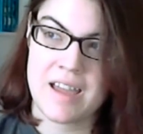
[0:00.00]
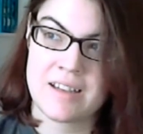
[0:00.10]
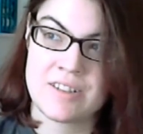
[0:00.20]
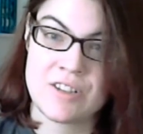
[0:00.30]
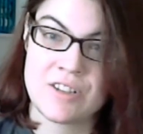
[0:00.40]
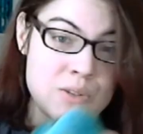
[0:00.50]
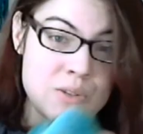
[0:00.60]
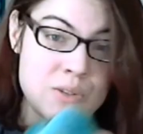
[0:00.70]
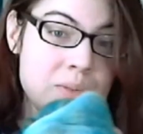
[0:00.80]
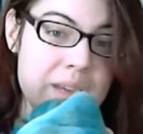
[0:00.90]
Josh
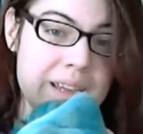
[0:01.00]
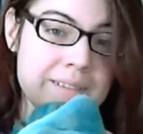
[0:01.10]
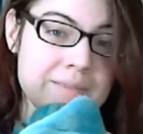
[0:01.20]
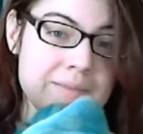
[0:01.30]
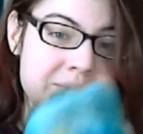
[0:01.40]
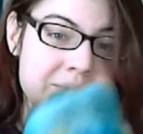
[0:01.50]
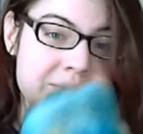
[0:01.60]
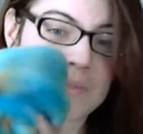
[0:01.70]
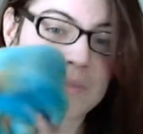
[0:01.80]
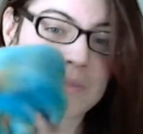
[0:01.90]
told me,
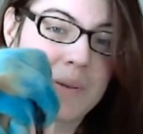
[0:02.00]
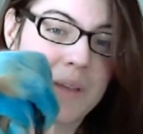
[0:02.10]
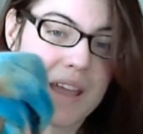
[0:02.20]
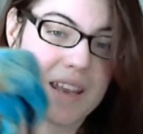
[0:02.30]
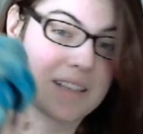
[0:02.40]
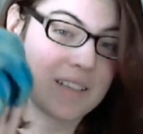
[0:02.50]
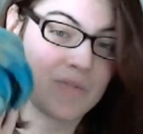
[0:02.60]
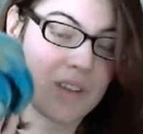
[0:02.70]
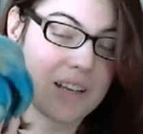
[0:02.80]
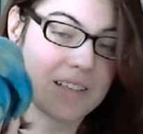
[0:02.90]
and I didn't
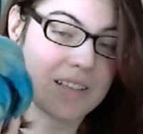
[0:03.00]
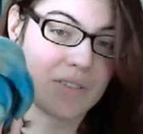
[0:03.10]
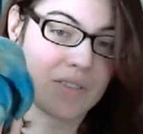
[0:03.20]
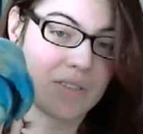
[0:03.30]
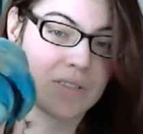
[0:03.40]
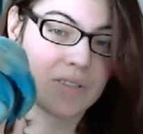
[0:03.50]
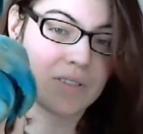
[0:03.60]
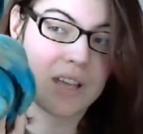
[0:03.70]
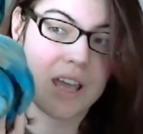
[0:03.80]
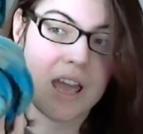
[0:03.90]
write it down.
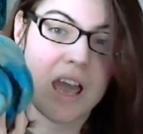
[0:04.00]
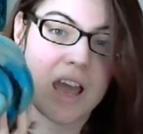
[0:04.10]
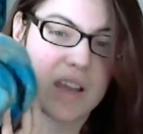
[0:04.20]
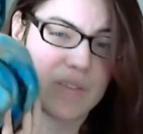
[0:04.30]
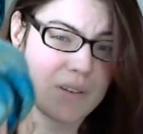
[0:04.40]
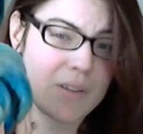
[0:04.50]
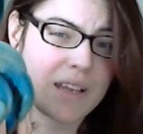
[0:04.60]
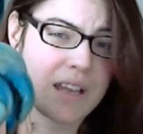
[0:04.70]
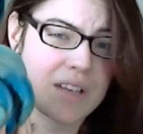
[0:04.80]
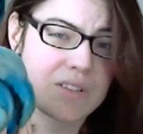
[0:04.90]
And I feel
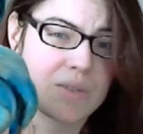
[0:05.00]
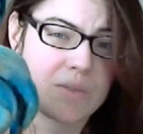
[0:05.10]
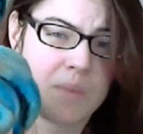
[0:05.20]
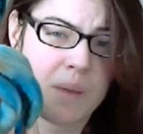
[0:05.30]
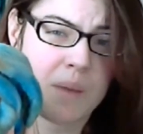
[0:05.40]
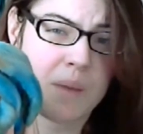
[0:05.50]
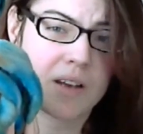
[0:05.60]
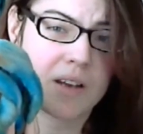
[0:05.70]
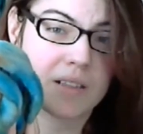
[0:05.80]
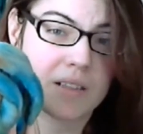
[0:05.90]
like I should remember,
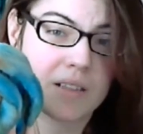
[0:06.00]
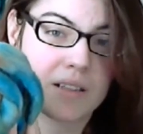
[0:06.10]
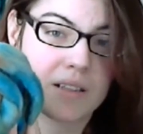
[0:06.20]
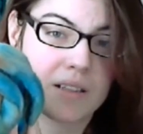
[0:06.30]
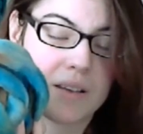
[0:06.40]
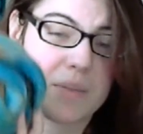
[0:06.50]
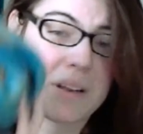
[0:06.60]
but I